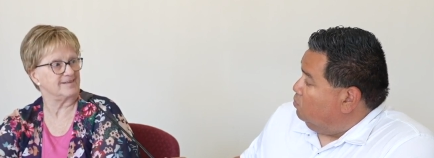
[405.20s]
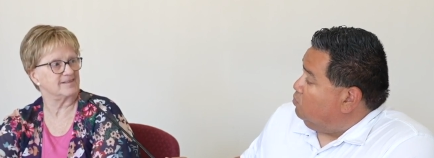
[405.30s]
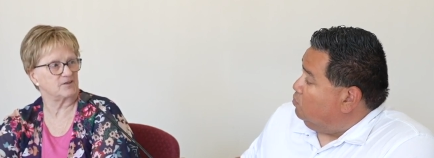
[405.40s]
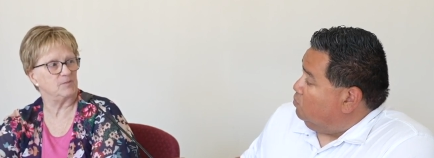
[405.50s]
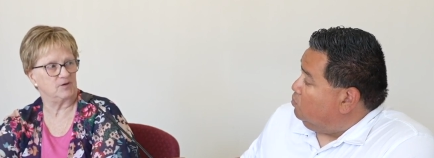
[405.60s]
Speaker 1: in
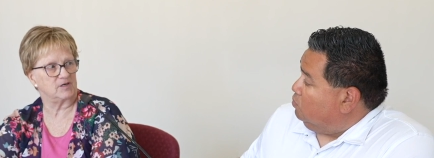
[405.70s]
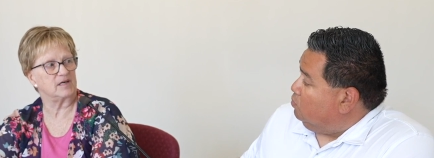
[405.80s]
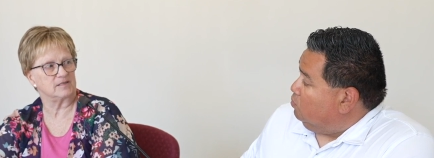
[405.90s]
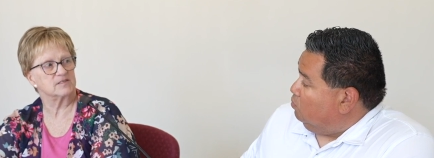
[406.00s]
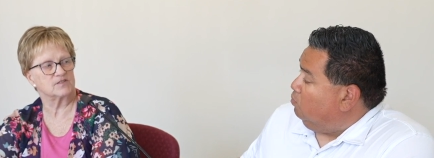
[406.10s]
the
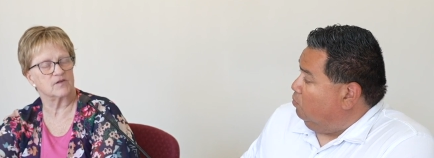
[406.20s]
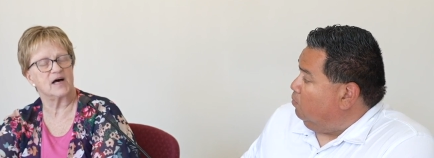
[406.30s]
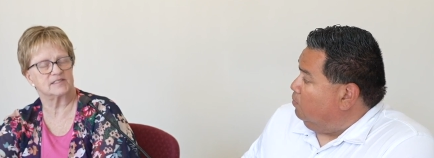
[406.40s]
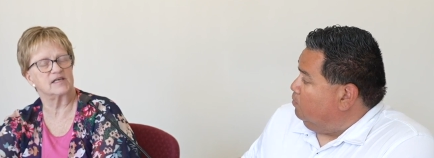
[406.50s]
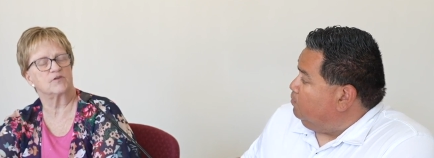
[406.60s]
community. So
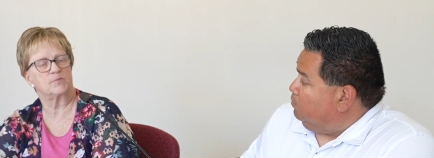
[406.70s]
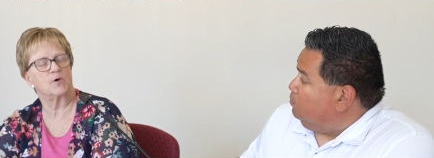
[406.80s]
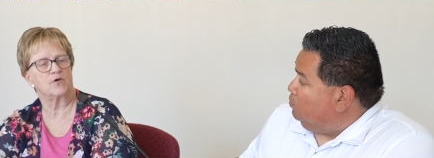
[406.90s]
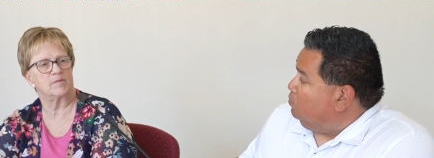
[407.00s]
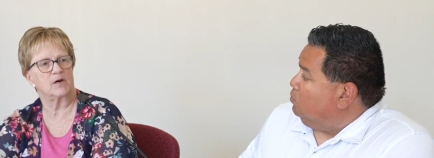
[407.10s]
that's the other
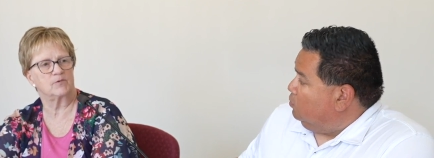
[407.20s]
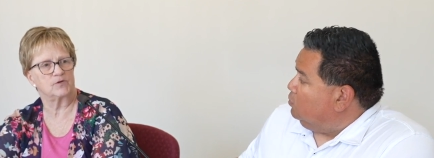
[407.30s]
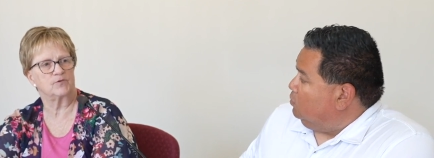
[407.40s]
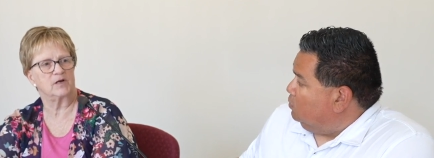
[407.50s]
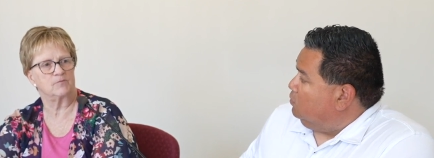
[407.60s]
program that we're
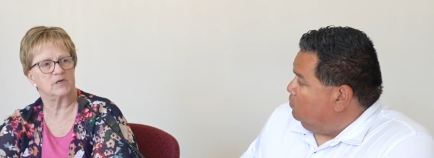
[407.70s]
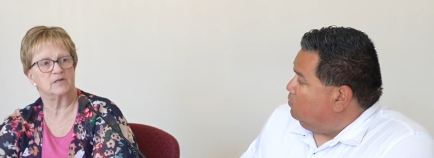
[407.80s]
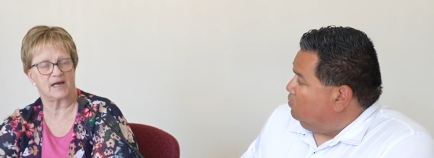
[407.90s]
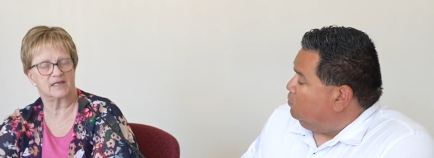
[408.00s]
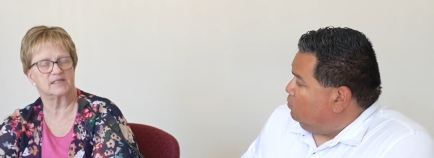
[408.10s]
doing, and we,
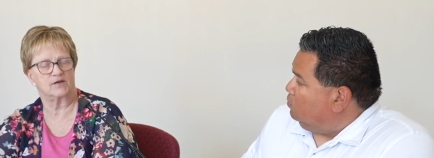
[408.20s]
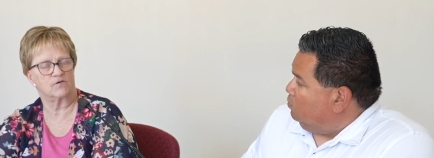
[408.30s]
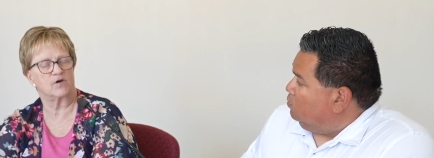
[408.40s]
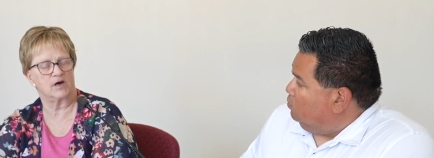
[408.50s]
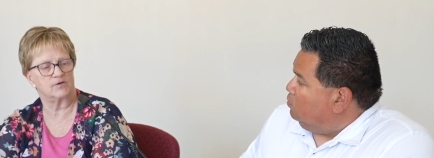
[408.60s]
like I said,
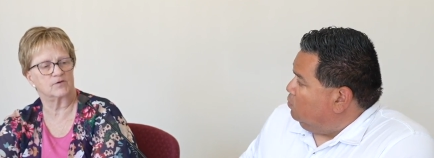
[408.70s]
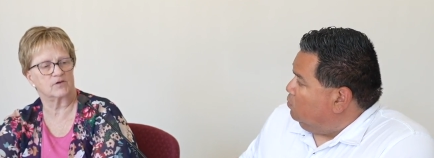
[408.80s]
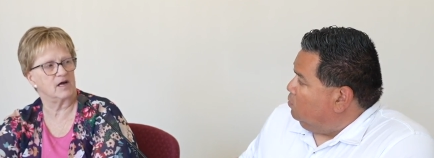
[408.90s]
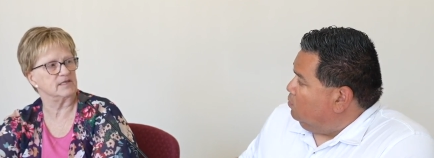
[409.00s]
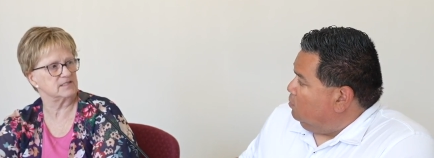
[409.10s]
over 100
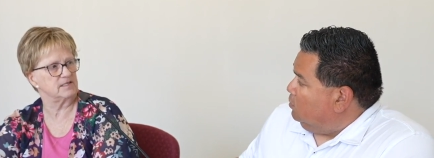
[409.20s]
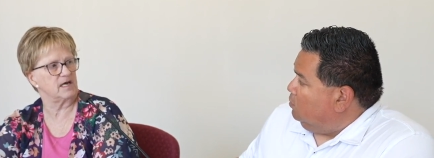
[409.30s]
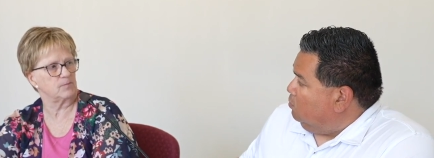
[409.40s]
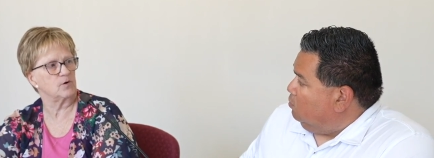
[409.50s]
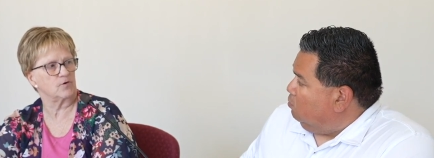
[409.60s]
clients in
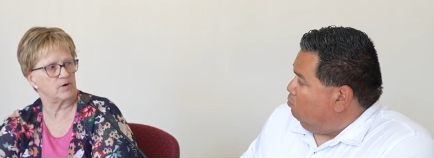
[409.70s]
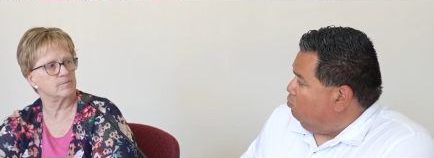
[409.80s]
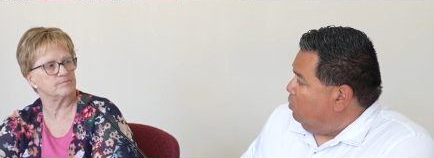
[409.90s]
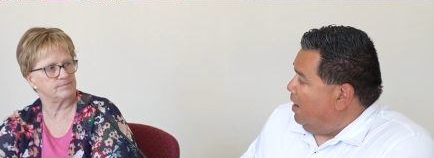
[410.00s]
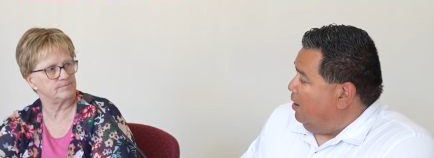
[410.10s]
that
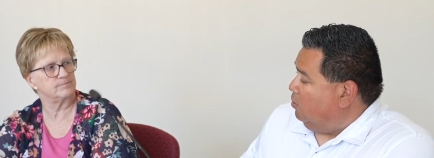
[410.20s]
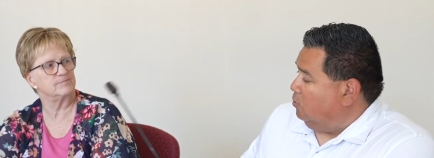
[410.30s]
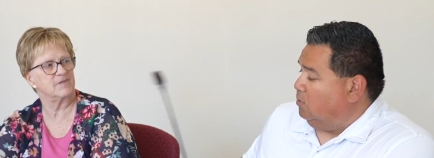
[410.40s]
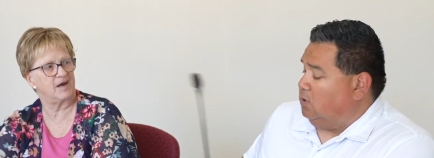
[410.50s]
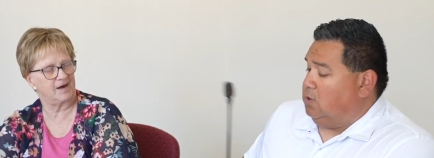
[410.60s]
program. Wow.
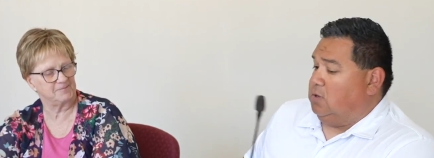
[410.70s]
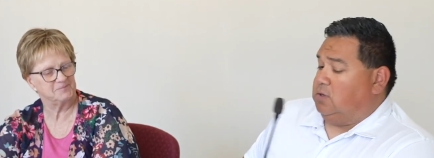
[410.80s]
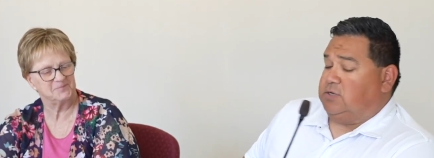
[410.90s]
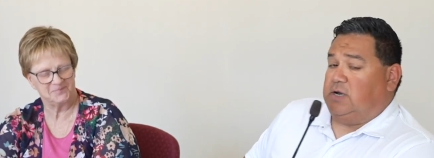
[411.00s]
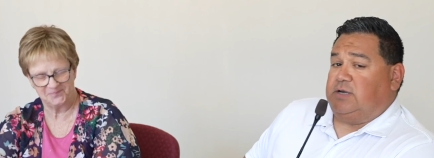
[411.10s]

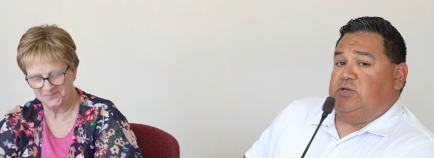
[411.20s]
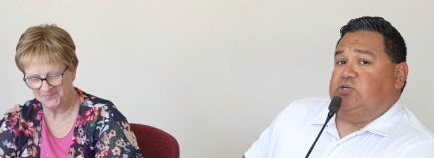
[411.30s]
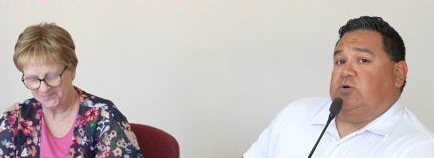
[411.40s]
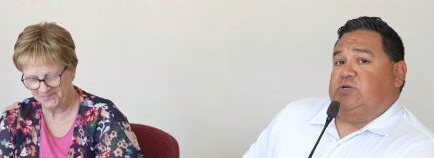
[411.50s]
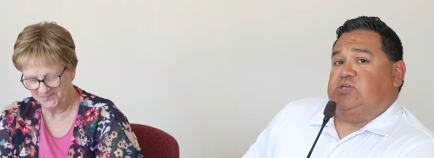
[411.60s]
Speaker 2: Talking to
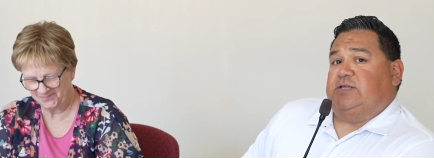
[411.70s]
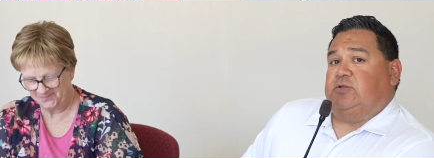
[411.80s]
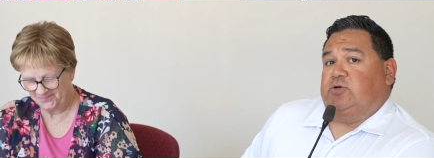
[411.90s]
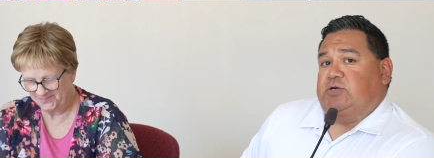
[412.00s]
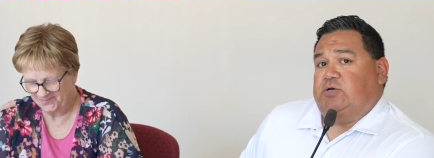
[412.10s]
Jerry
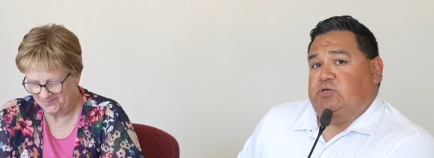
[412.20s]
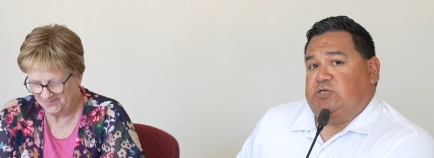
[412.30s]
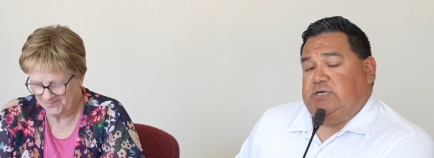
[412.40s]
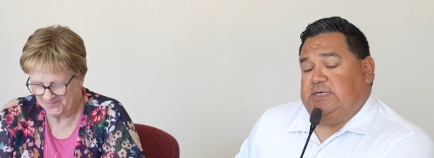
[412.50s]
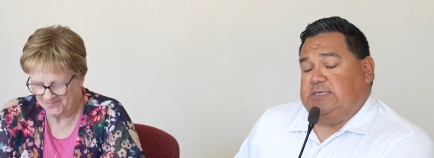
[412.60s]
Shetler here.
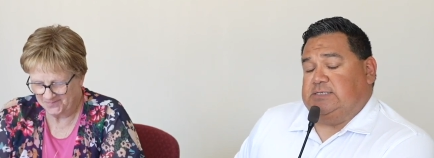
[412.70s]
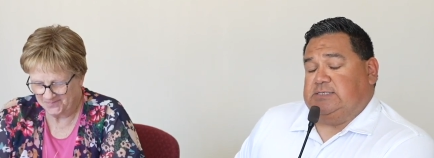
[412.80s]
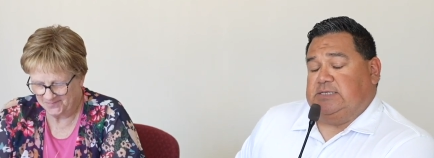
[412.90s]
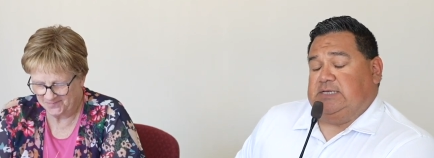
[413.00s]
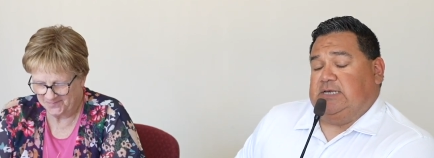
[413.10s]
She
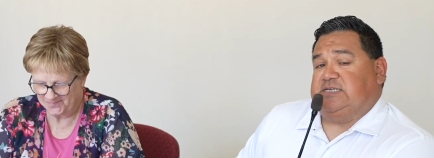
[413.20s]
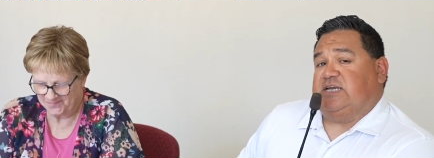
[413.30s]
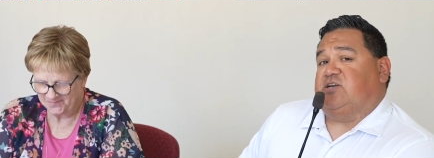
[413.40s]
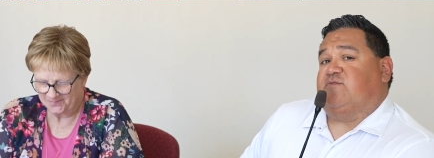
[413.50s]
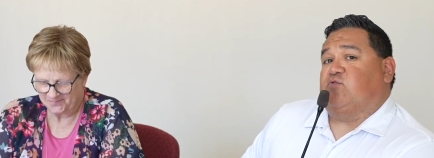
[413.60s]
is the
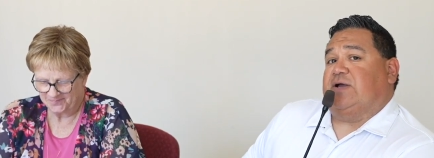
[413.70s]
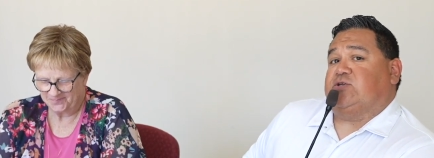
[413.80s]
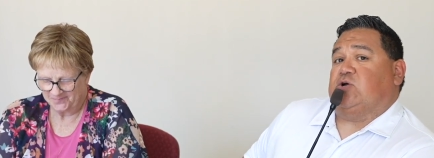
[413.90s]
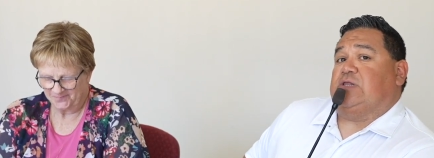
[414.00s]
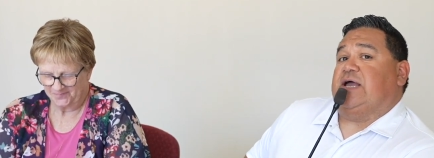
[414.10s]
executive
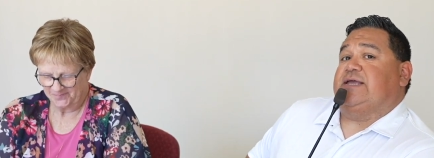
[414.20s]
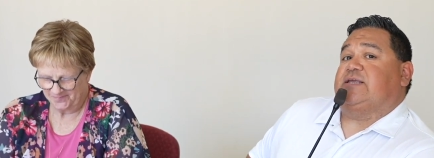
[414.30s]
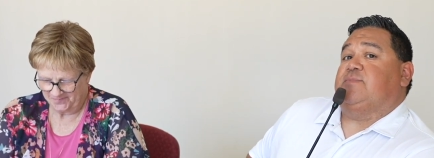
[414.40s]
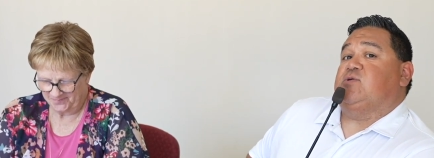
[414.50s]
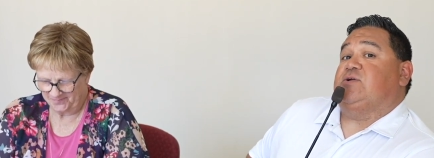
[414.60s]
director,
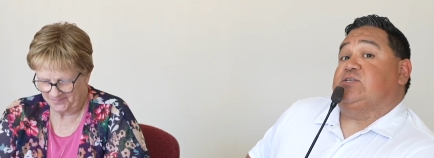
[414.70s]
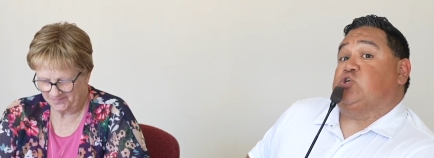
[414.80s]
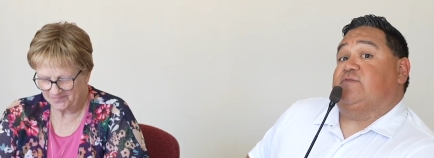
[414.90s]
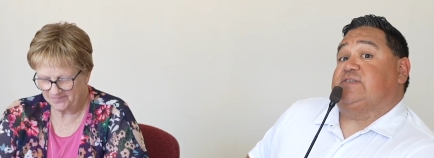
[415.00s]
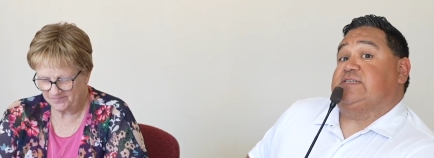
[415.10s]
Client Community
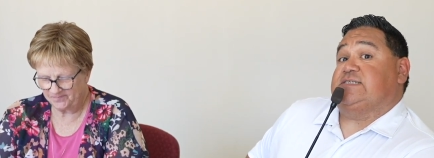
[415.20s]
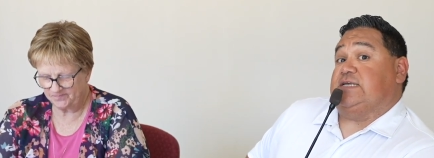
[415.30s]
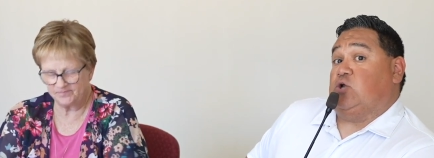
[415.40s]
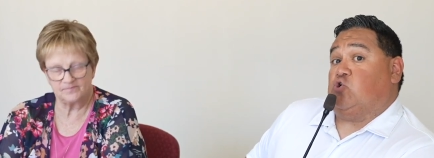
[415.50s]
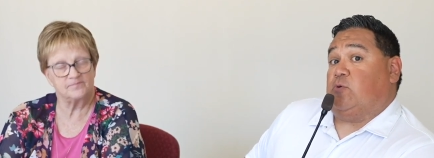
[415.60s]
Services
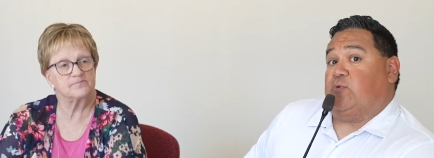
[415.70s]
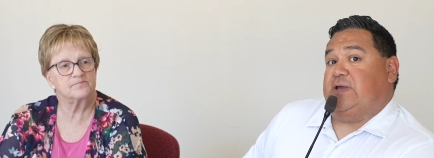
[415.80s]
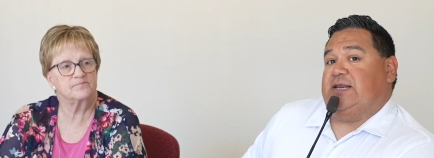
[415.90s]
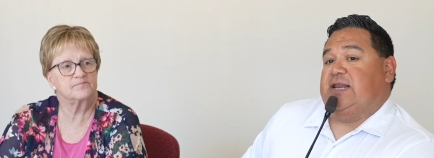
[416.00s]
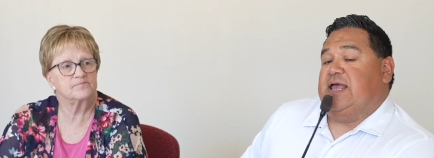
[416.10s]

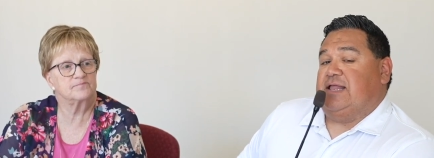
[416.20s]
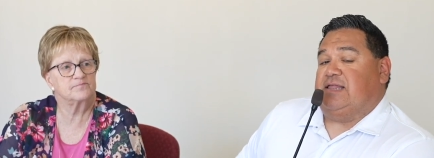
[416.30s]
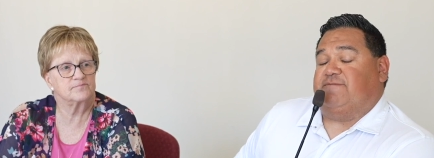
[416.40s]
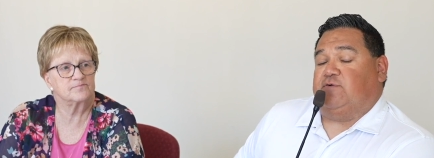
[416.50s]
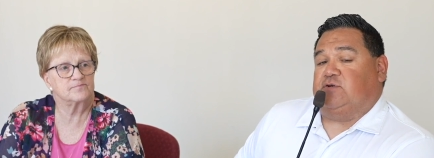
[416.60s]
Incorporated. A
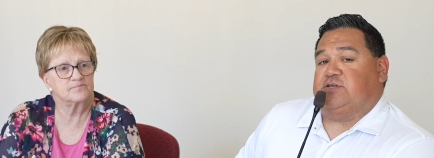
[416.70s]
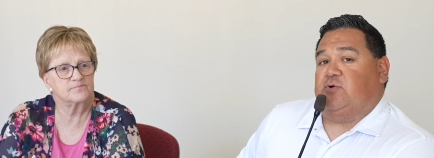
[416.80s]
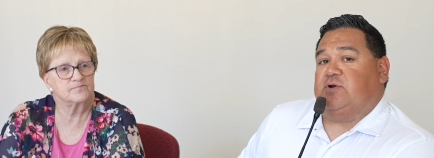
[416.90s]
lot of folks know